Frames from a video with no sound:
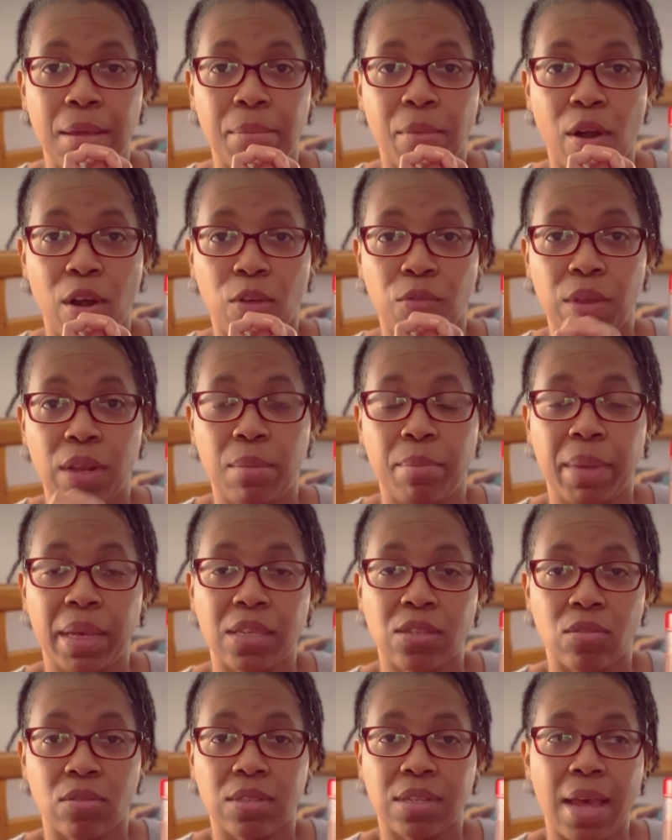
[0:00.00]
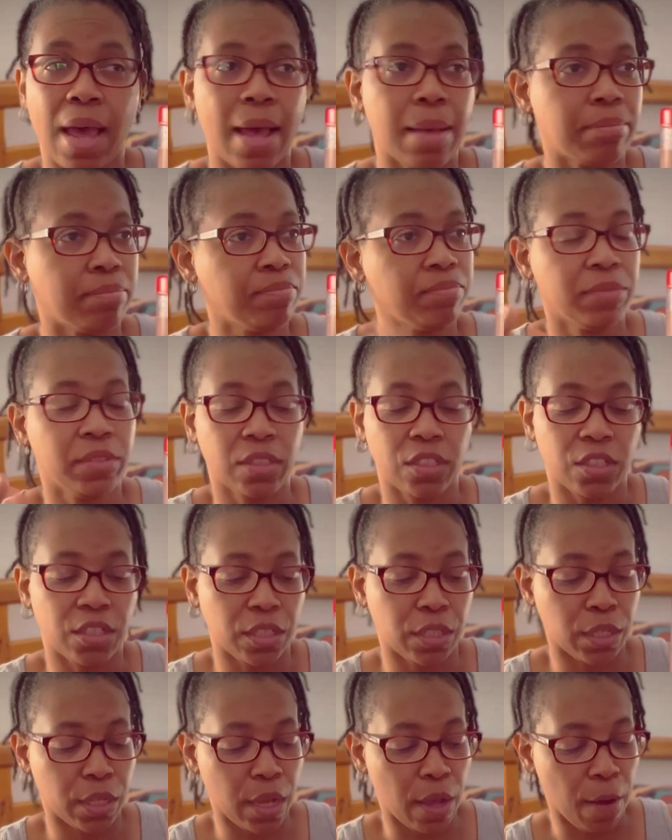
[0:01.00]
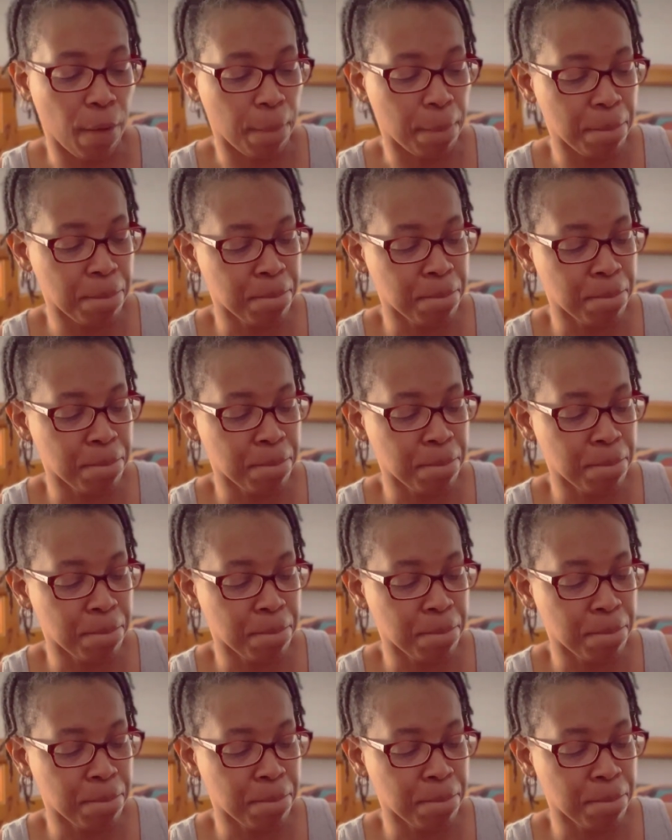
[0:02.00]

margarita mix on top. Good to go.